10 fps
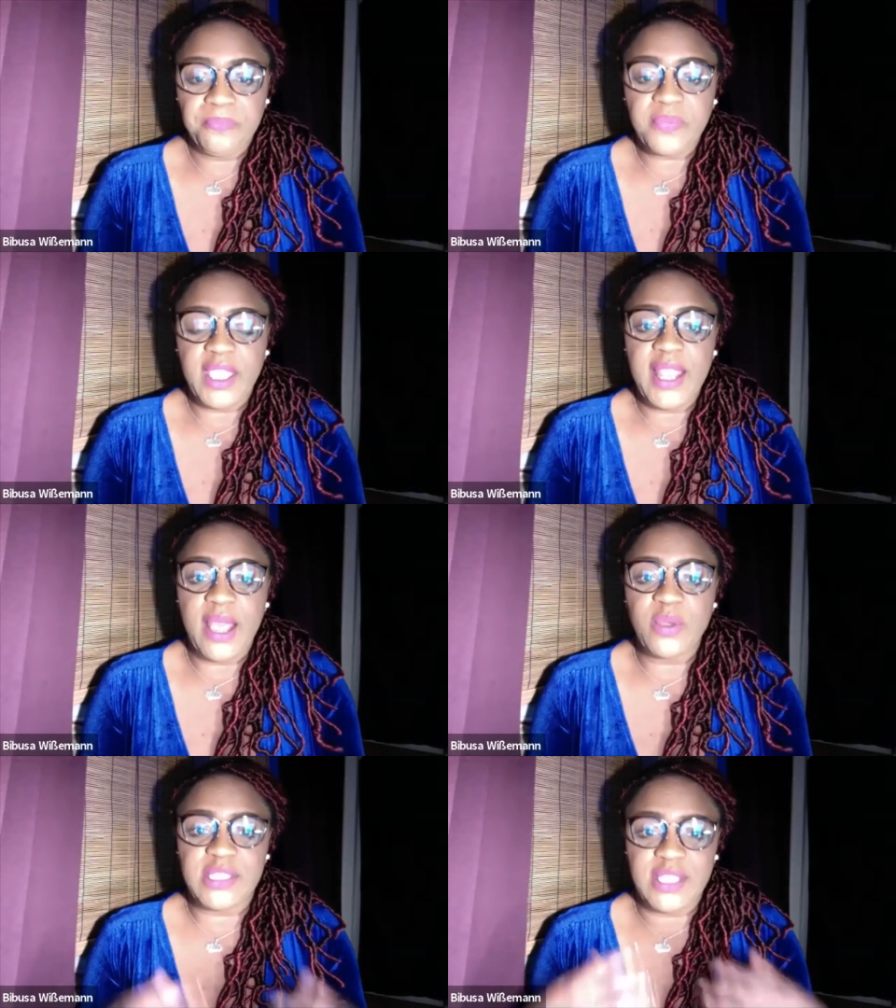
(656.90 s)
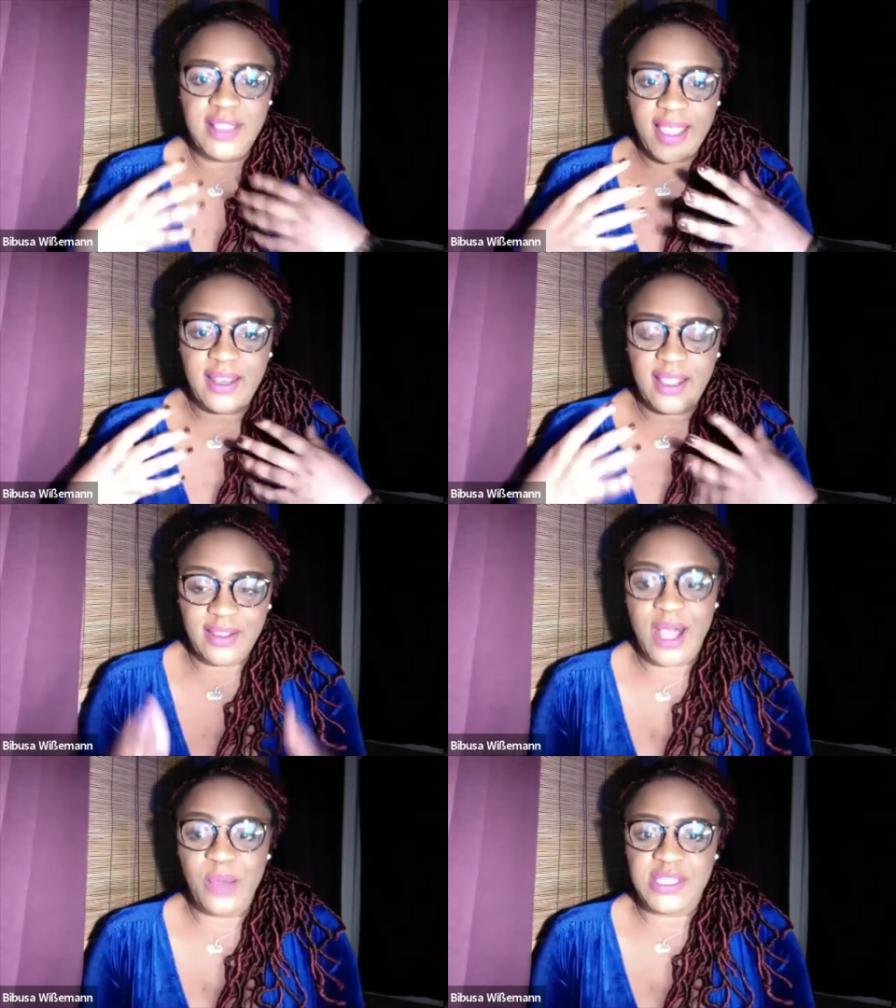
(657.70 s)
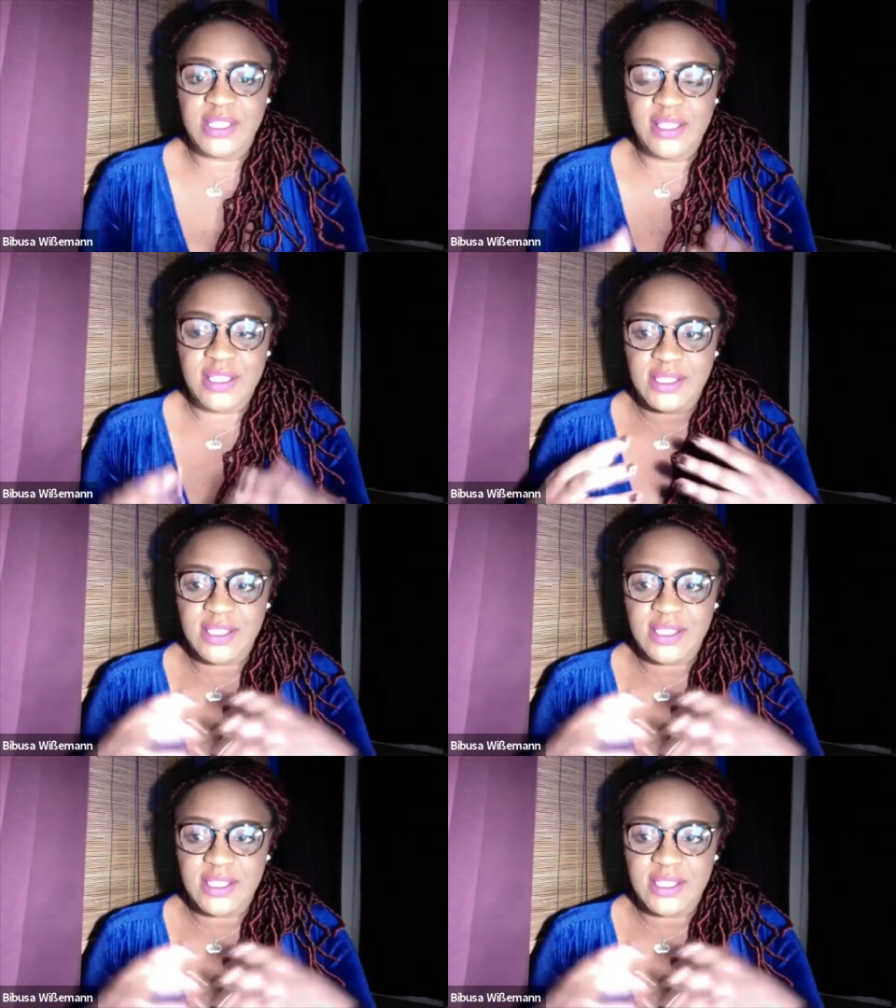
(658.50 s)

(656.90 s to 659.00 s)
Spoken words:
and I was in this